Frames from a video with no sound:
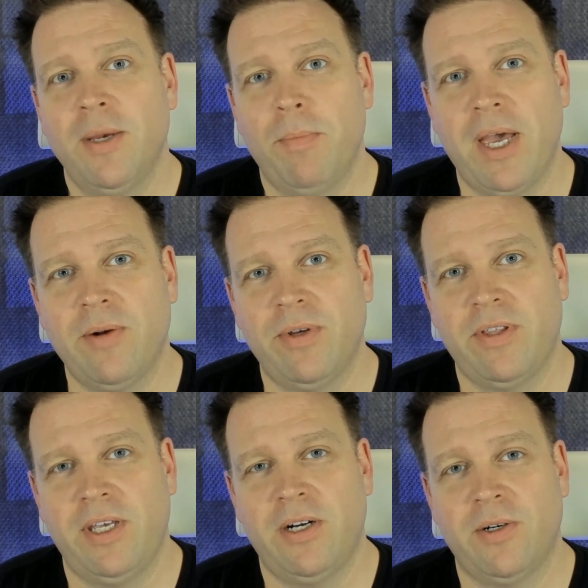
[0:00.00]
bandwidth
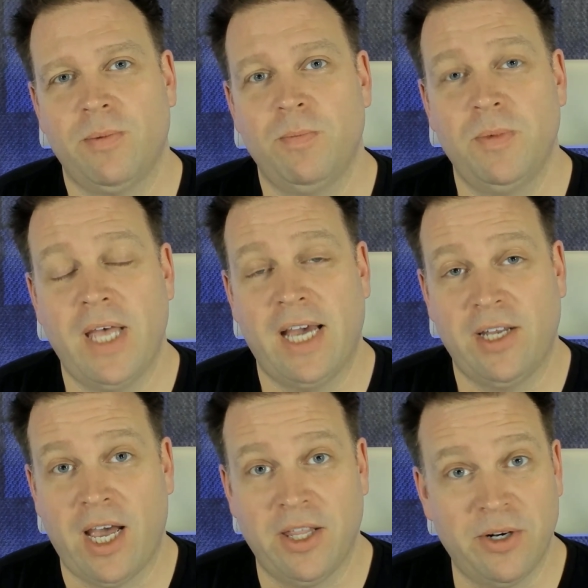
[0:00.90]
that you're
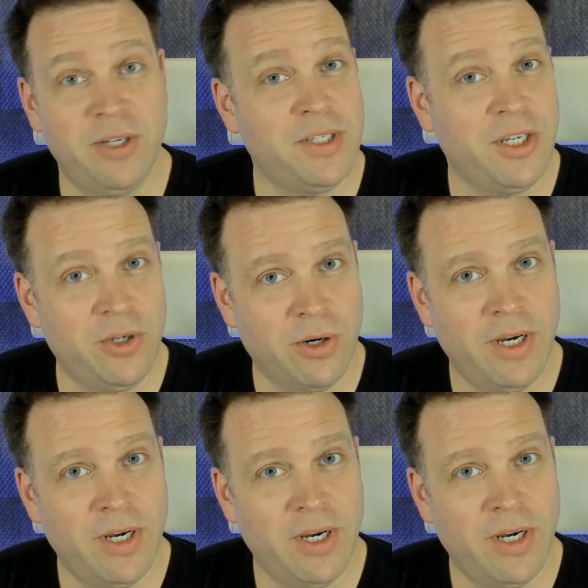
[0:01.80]
either using your